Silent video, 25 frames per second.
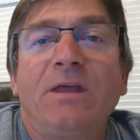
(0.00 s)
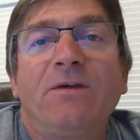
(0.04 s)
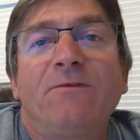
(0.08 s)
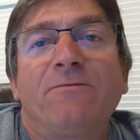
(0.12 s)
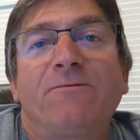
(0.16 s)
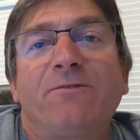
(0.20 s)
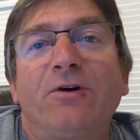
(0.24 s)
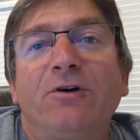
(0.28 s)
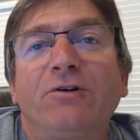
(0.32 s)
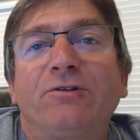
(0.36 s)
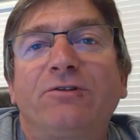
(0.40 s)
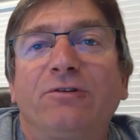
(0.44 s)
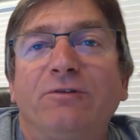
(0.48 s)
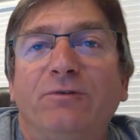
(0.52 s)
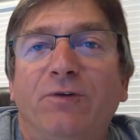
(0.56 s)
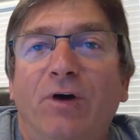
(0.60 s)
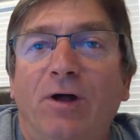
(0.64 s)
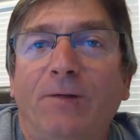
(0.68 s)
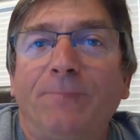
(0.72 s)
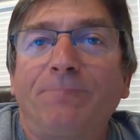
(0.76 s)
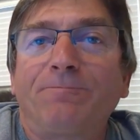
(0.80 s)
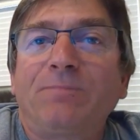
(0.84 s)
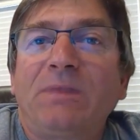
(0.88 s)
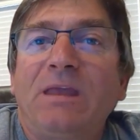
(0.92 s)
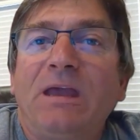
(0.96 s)
First of
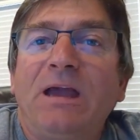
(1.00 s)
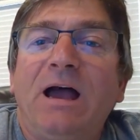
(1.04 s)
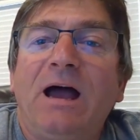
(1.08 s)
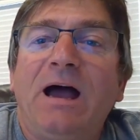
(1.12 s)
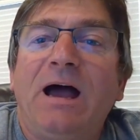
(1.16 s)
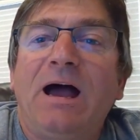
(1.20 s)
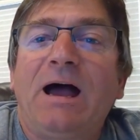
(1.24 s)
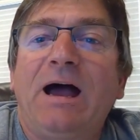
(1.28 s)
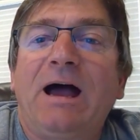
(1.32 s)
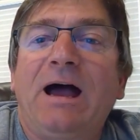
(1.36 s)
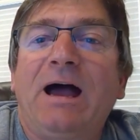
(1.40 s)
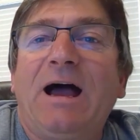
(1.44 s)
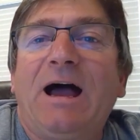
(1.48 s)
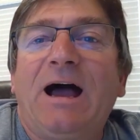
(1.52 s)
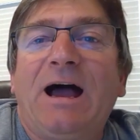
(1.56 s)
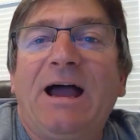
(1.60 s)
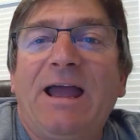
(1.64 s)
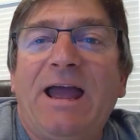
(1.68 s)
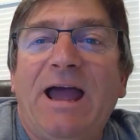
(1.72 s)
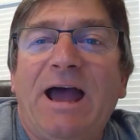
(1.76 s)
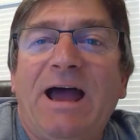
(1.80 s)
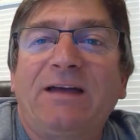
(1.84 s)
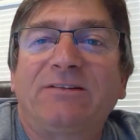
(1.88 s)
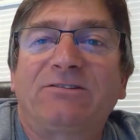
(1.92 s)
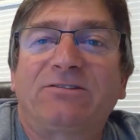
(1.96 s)
all, I
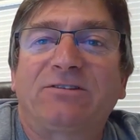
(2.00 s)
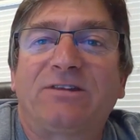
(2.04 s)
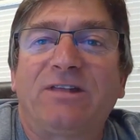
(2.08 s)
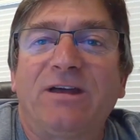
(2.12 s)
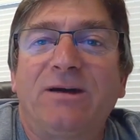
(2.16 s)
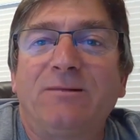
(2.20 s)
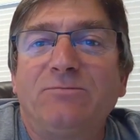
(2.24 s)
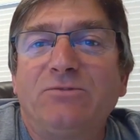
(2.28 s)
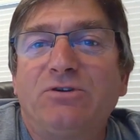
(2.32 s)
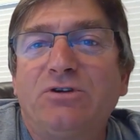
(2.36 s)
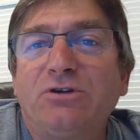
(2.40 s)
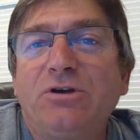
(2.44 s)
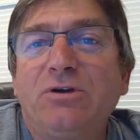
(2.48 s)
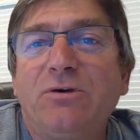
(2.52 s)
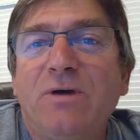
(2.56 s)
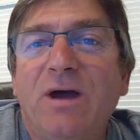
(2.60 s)
ask them, do you